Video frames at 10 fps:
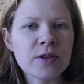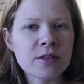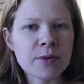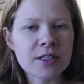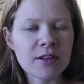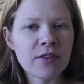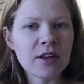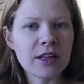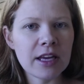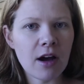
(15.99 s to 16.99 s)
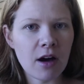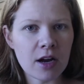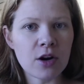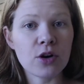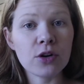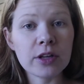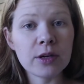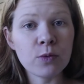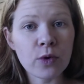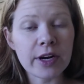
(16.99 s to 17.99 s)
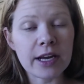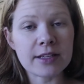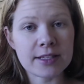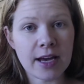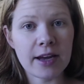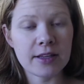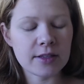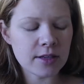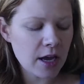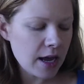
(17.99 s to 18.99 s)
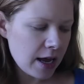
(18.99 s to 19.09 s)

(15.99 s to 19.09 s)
is specifically on early warning signs